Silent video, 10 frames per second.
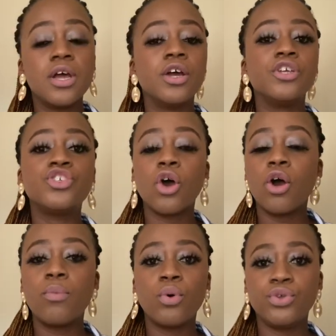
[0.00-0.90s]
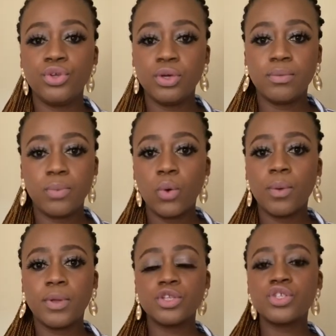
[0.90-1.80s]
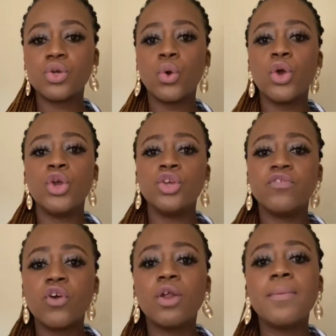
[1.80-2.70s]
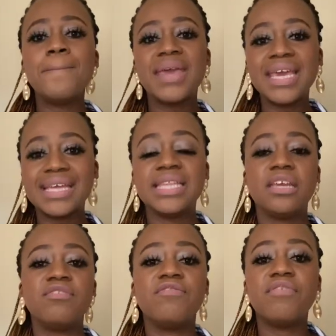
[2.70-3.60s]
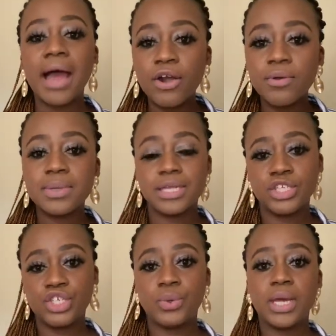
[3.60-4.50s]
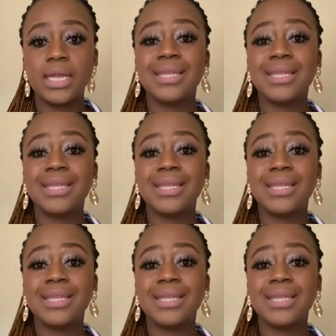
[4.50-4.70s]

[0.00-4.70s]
a job or new employment. So you've got to make the environment that you're in,